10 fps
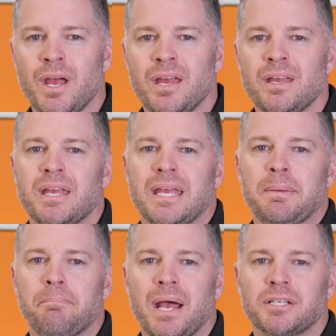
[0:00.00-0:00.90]
wear,
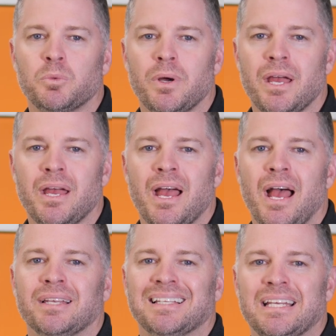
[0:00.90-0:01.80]
impact wear,
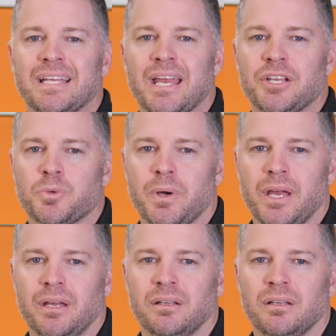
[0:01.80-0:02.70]
and leading edge wear.
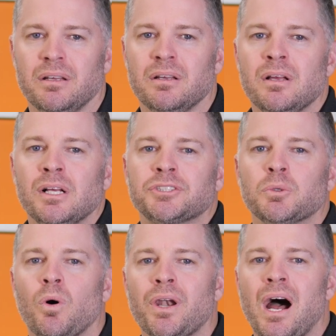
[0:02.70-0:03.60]
So
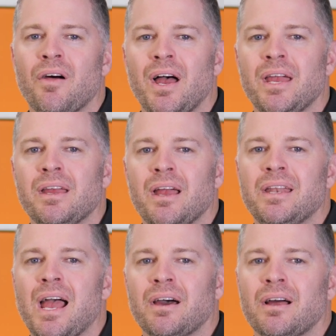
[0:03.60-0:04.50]
what are they
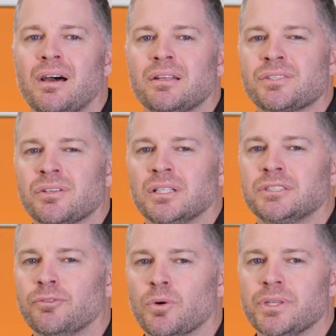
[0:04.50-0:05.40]
and how do other
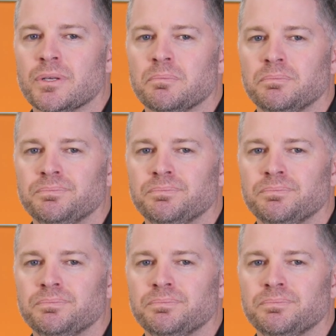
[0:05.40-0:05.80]
sites avoid them?